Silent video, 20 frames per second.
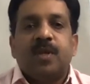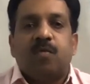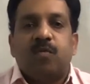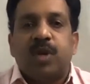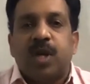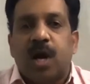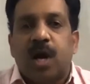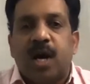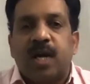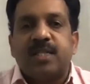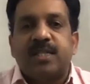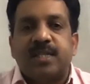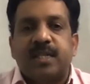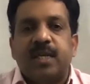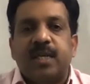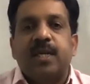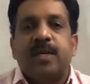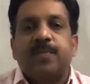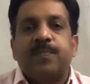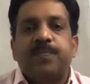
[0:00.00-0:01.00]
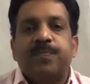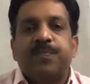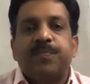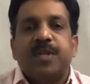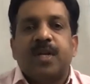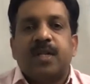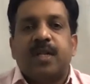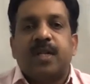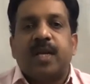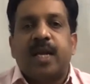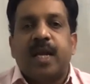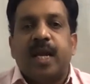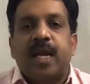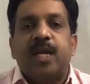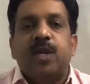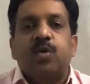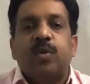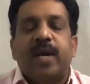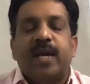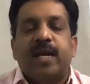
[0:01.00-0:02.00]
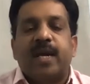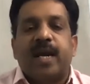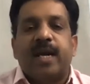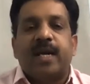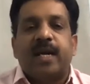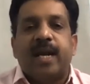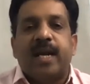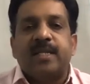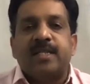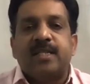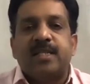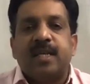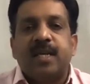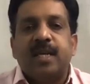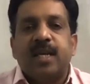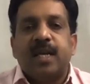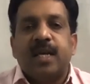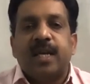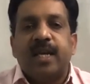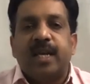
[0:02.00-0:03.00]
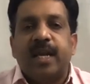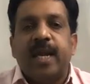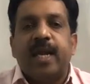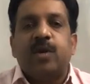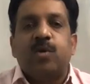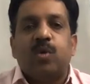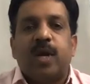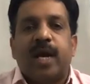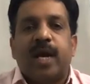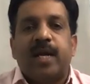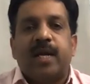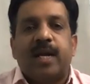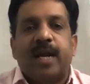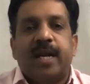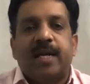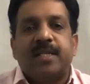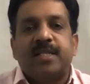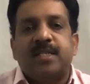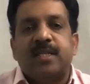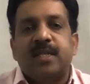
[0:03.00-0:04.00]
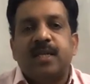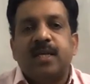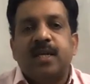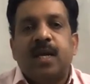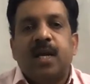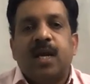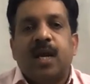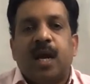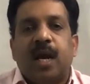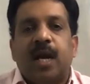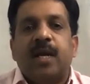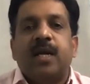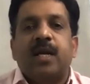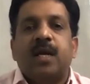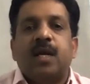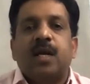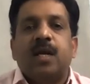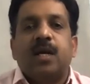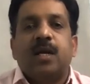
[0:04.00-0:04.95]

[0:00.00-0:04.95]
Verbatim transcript: we all see the AUA guidelines EAU guidelines and